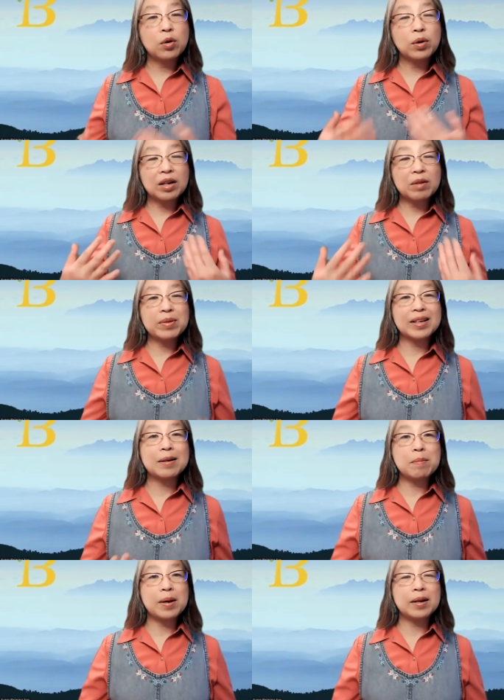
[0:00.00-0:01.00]
We can be
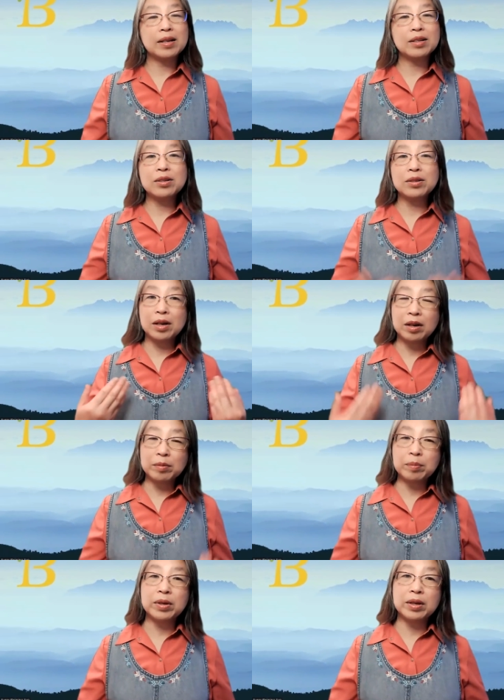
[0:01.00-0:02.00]
committed to
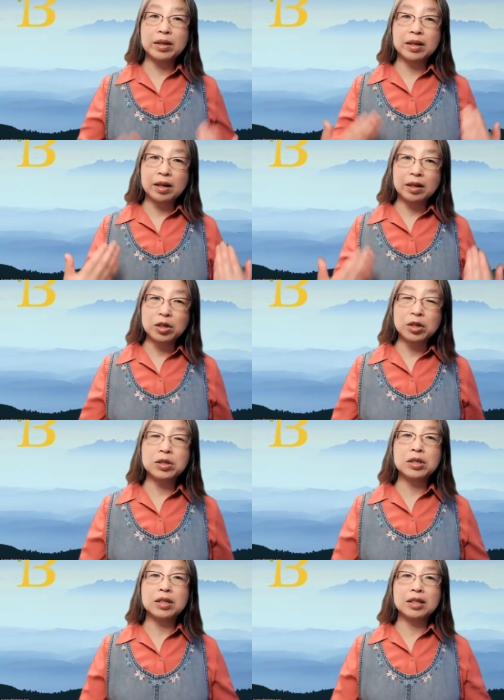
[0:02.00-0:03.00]
a big and
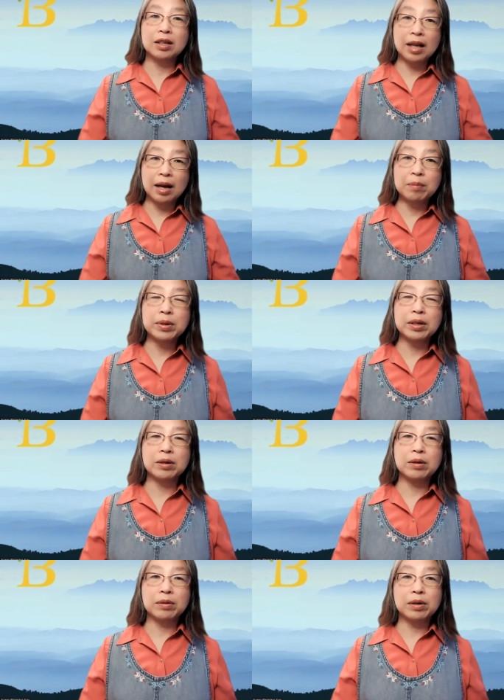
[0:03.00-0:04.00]
good
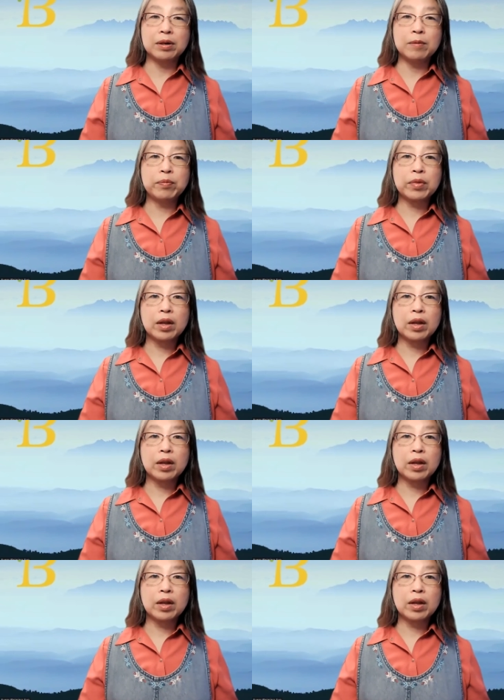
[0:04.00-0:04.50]
company owner.